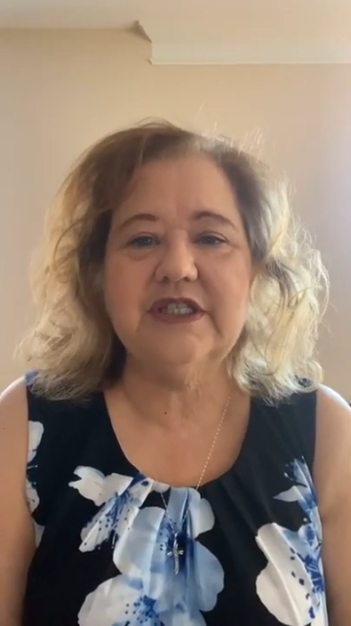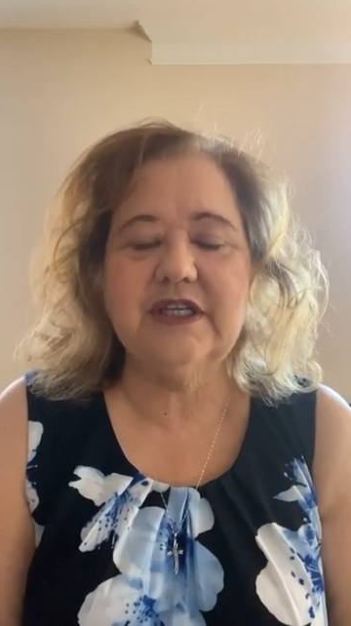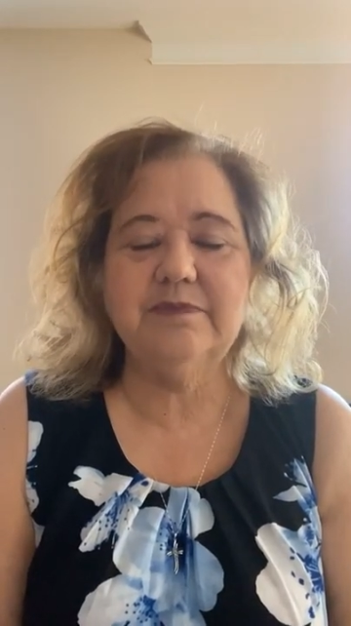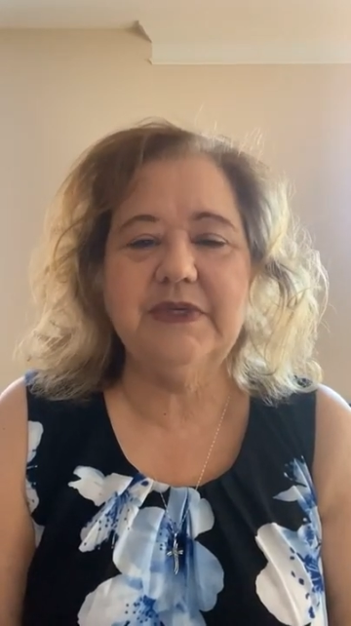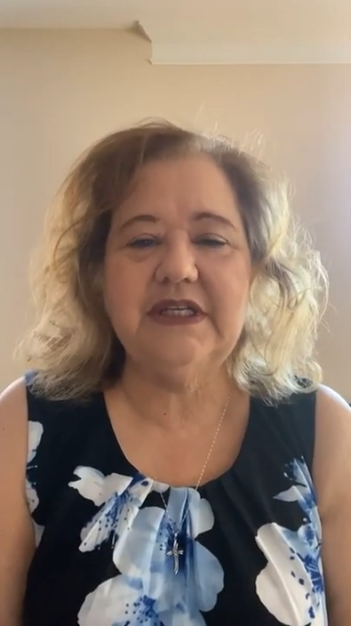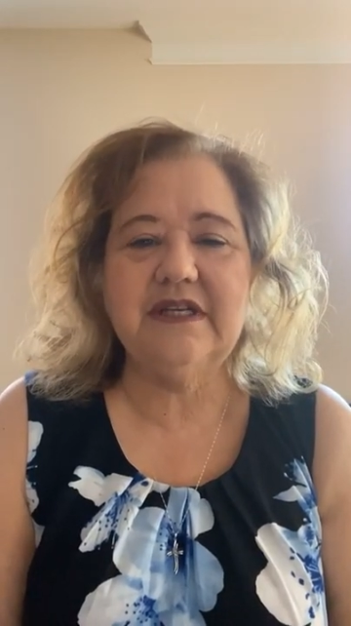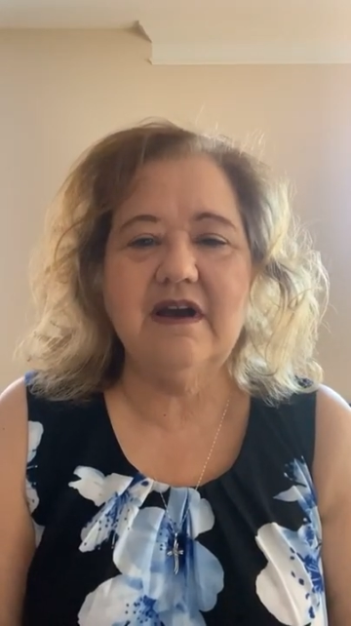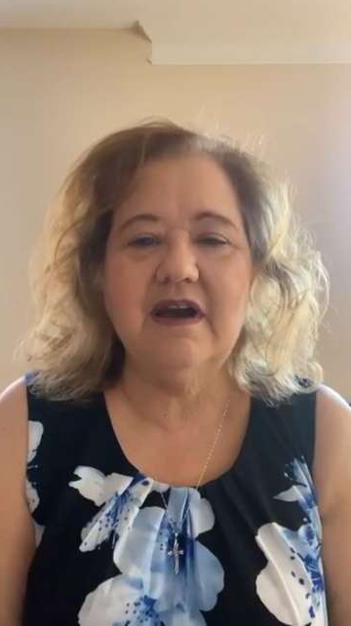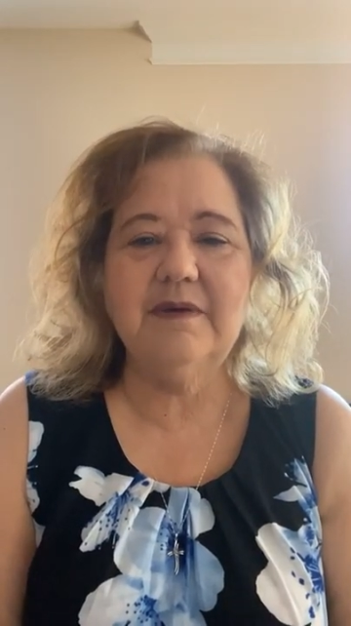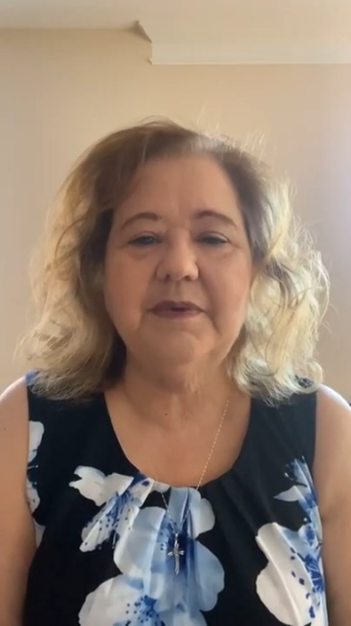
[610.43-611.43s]
to get beaten
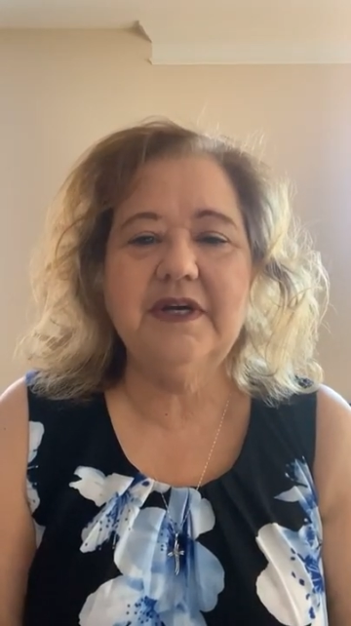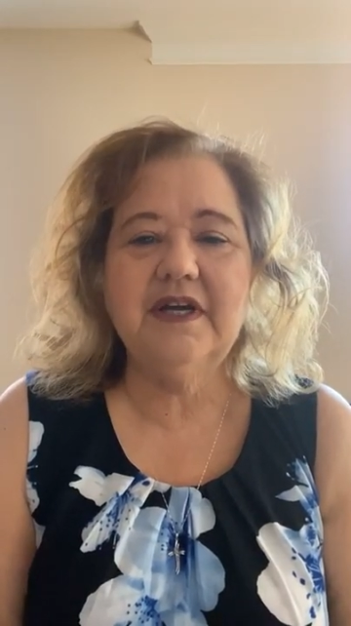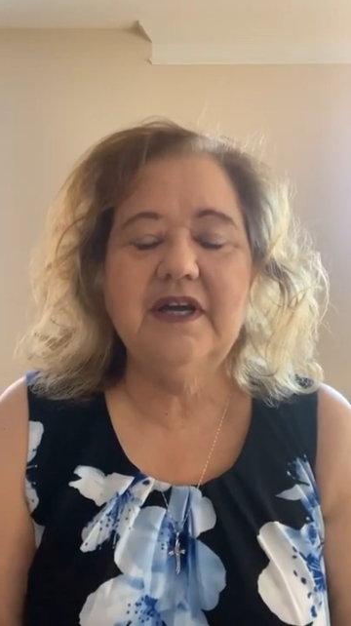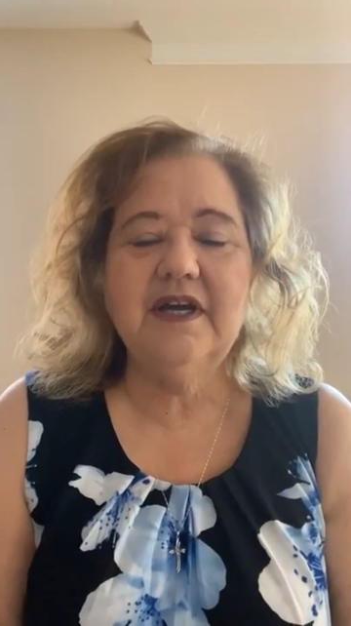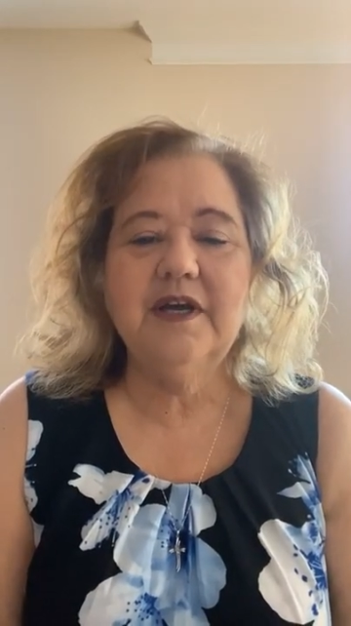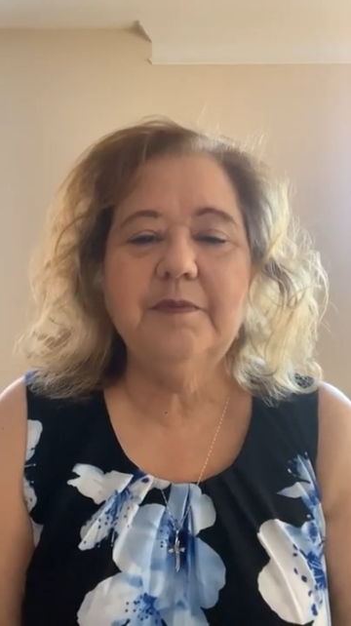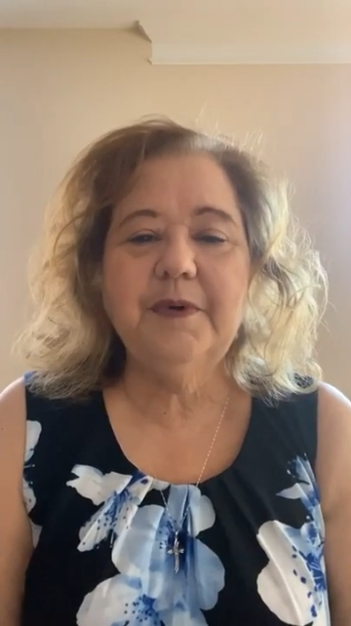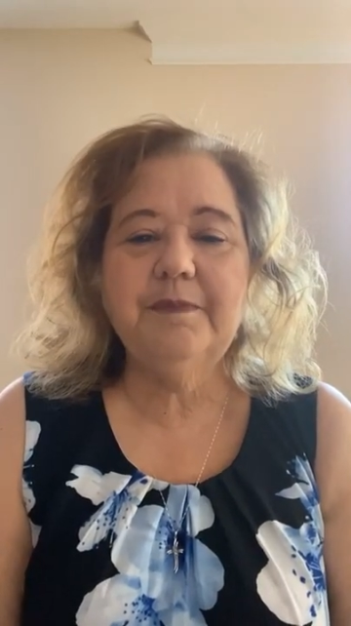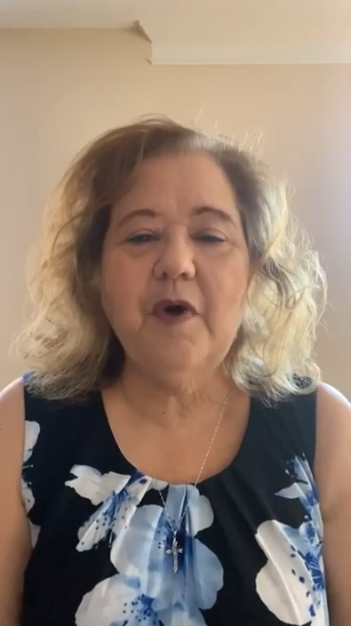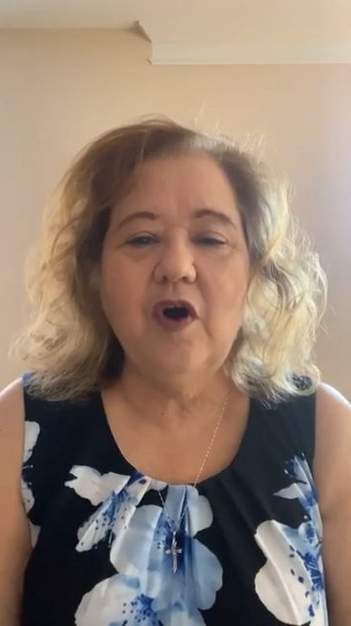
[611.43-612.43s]
up.
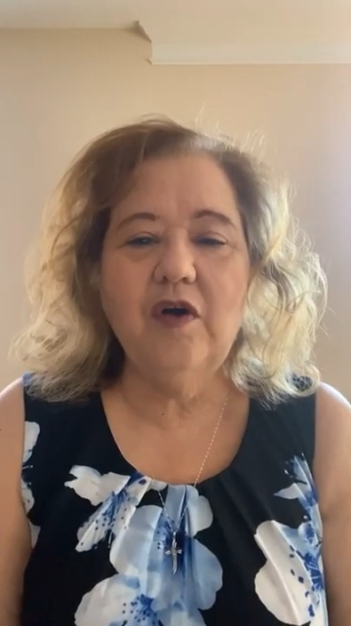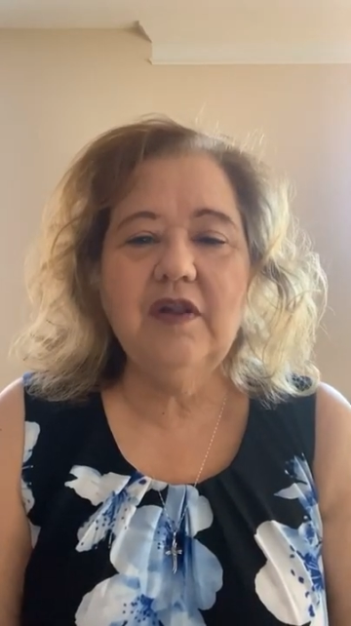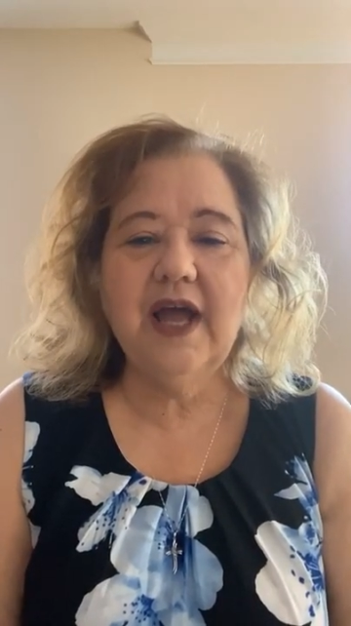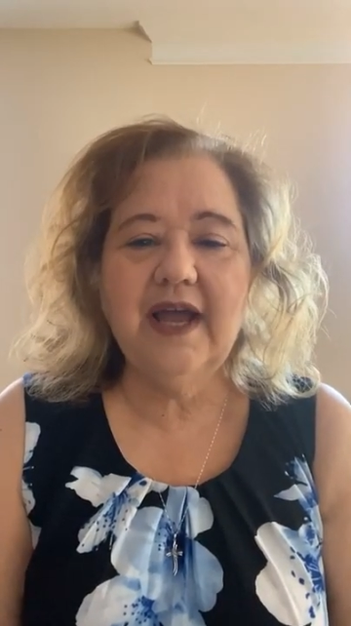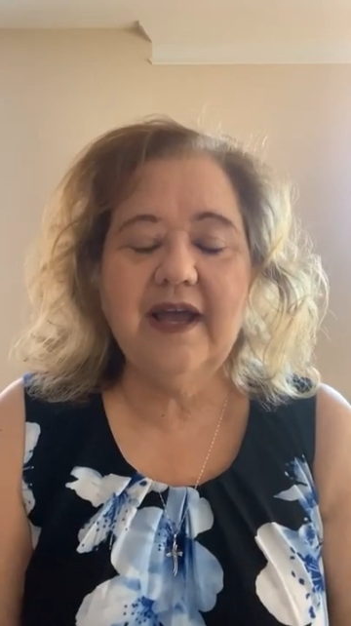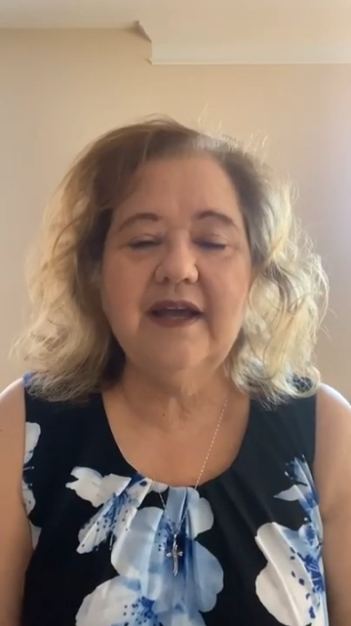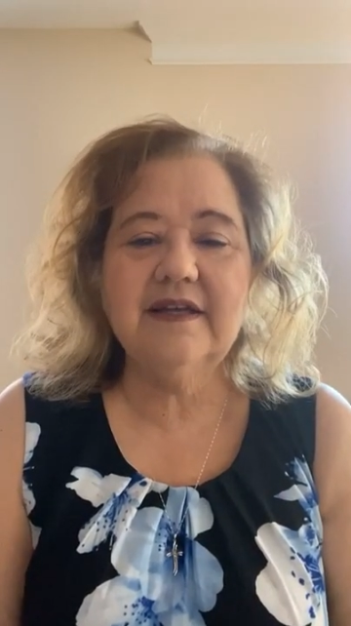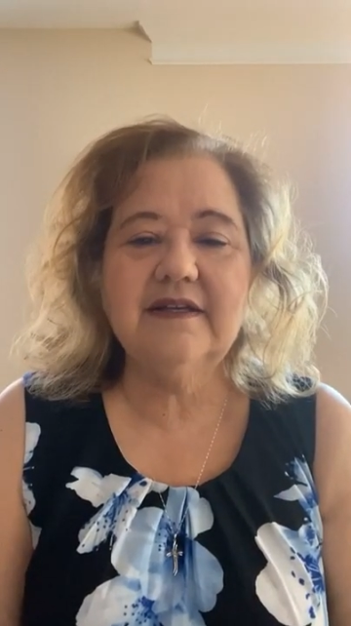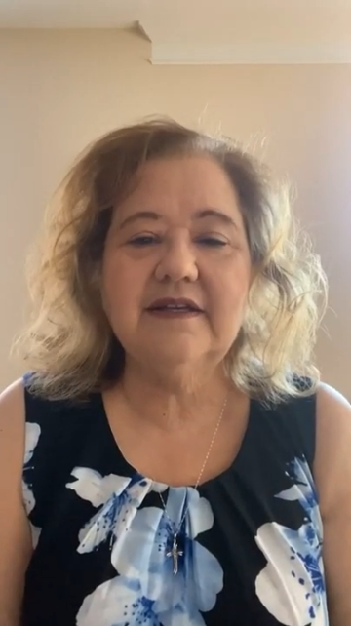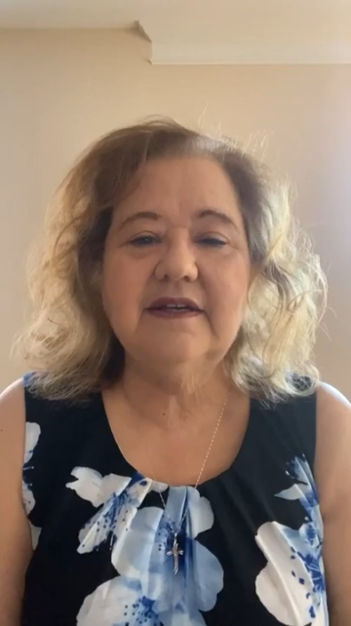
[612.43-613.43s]
But Paul
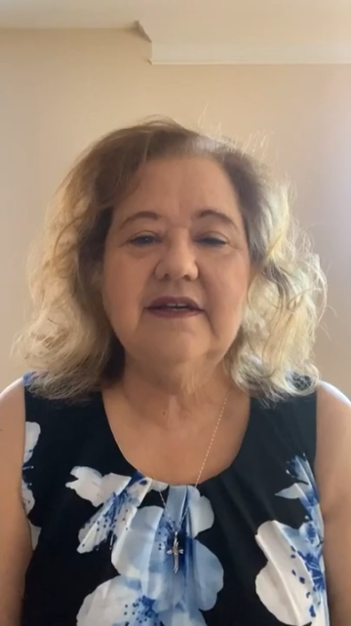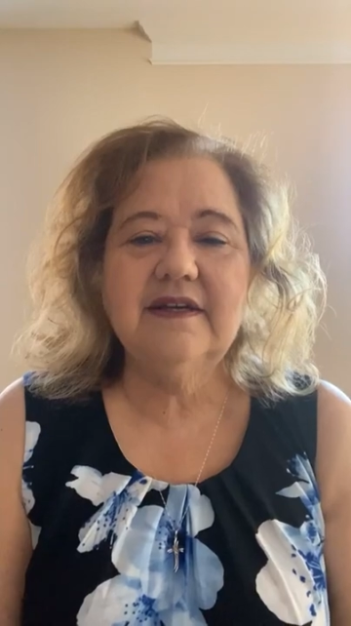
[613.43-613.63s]
had